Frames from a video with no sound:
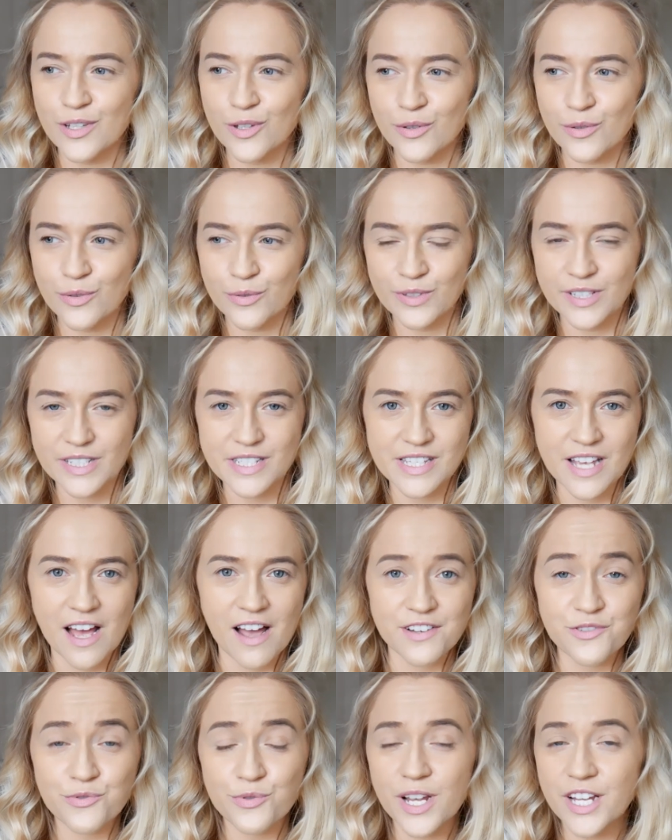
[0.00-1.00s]
you this
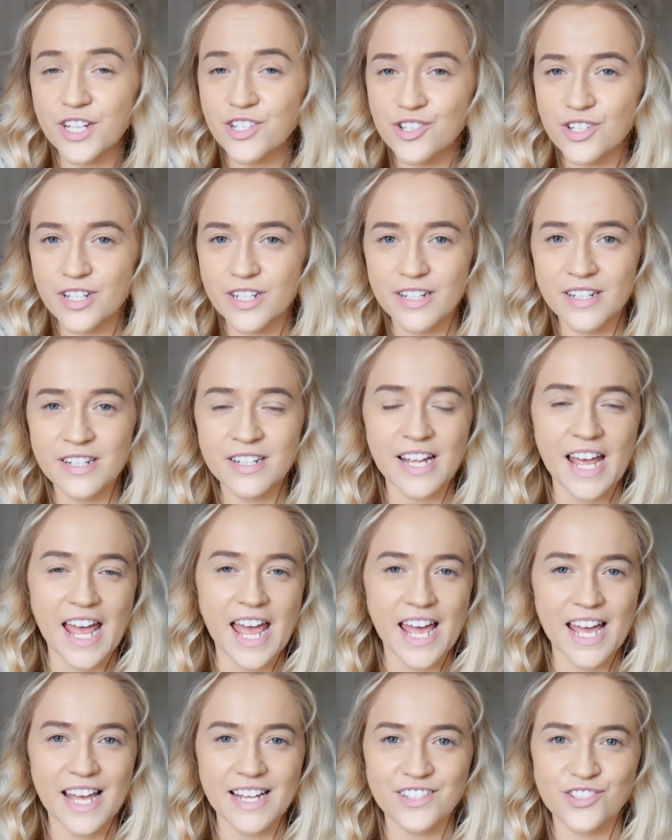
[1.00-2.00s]
hydration
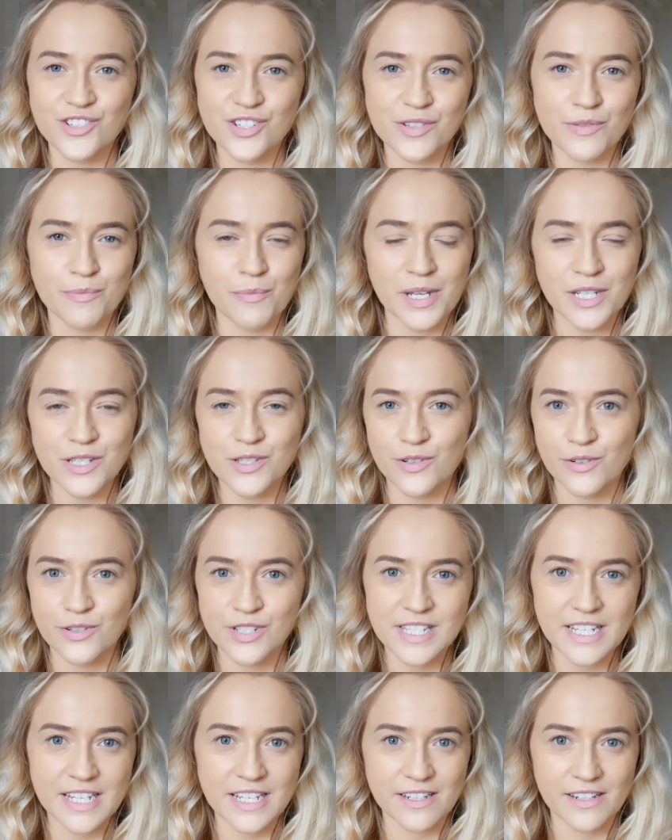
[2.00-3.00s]
and just makes your
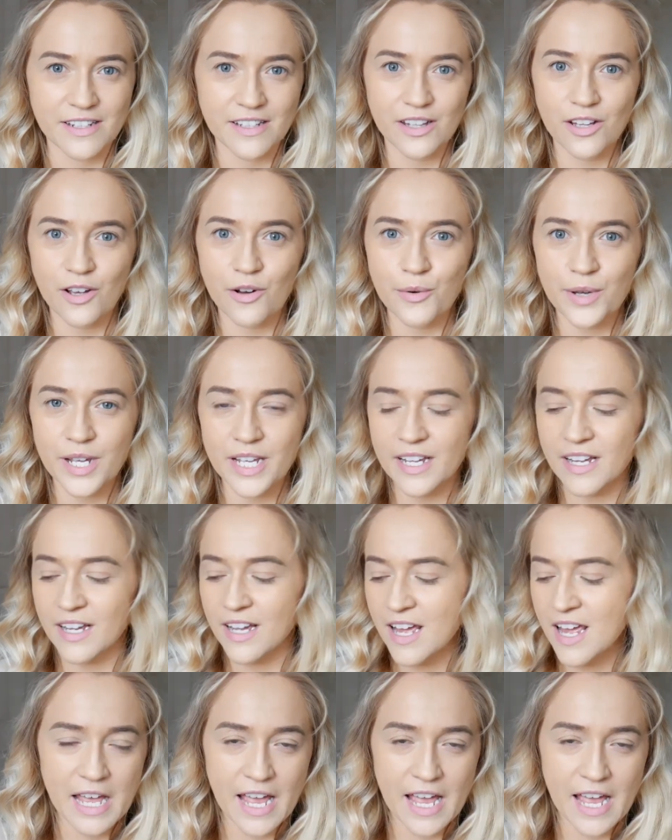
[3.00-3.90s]
skin glowing